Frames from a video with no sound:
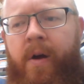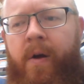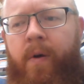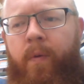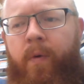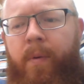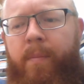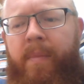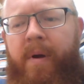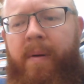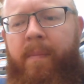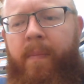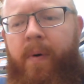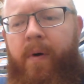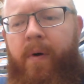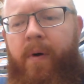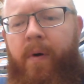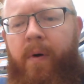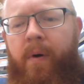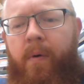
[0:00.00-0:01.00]

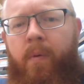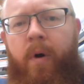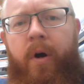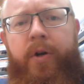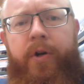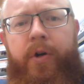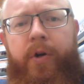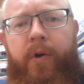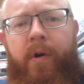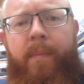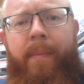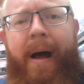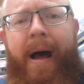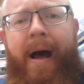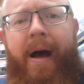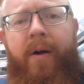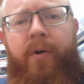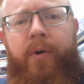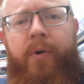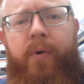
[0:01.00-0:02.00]
remember what you're
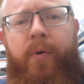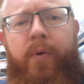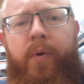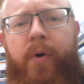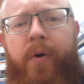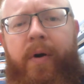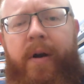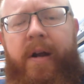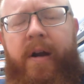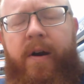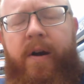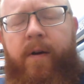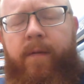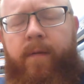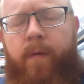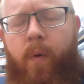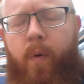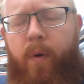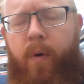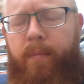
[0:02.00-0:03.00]
about, who you're here
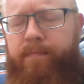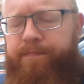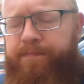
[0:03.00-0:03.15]
for.